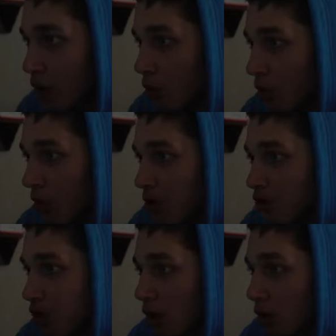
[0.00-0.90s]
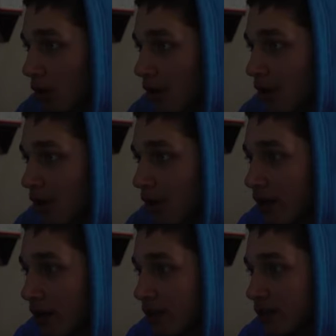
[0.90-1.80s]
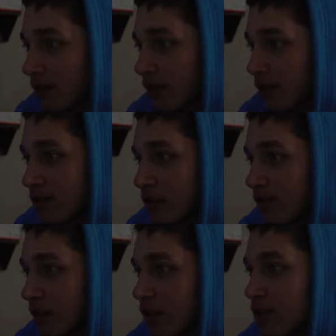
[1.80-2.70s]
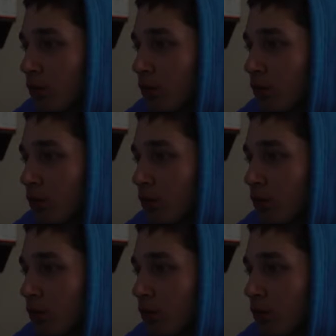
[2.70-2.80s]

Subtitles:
we're gonna start with, let's get rid of tone first.